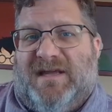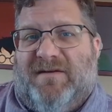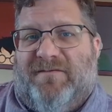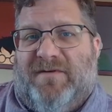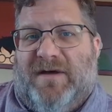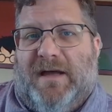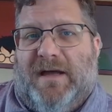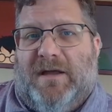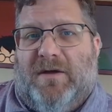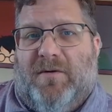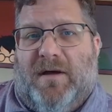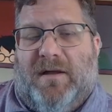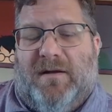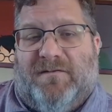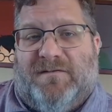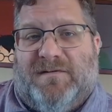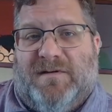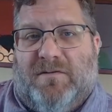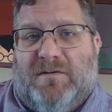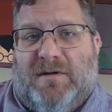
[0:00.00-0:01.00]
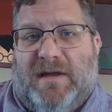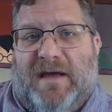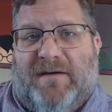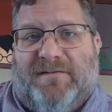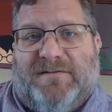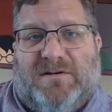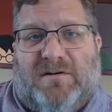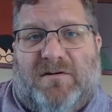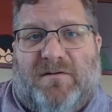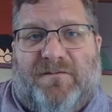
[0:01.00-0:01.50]
get value out of
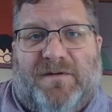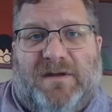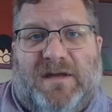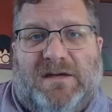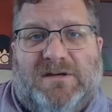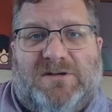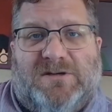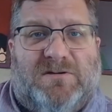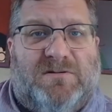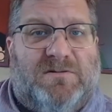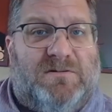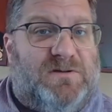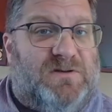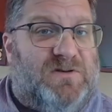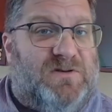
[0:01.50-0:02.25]
TOGAF certification?